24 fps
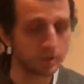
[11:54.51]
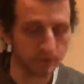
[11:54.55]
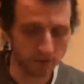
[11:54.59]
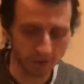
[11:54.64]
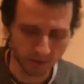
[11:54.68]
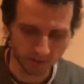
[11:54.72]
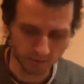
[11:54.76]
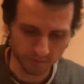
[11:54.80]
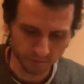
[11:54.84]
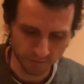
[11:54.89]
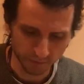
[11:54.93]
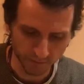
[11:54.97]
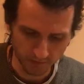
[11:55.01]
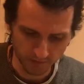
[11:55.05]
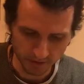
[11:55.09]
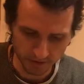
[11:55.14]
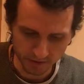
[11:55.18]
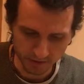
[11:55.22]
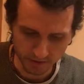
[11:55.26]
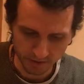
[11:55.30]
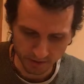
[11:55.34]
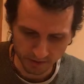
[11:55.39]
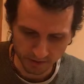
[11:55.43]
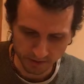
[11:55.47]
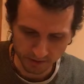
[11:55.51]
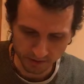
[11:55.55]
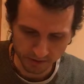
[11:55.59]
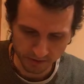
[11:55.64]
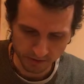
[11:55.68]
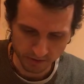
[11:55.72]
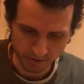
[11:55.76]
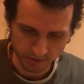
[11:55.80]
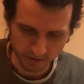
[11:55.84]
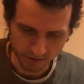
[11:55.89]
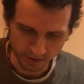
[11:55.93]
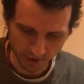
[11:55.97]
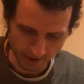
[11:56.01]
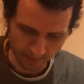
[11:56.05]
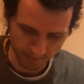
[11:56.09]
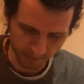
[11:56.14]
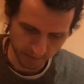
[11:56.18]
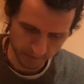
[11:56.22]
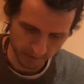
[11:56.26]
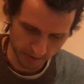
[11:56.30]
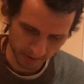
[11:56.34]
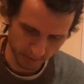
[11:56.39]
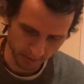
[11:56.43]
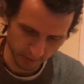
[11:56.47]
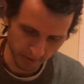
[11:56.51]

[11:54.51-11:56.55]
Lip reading: just finished the chapter.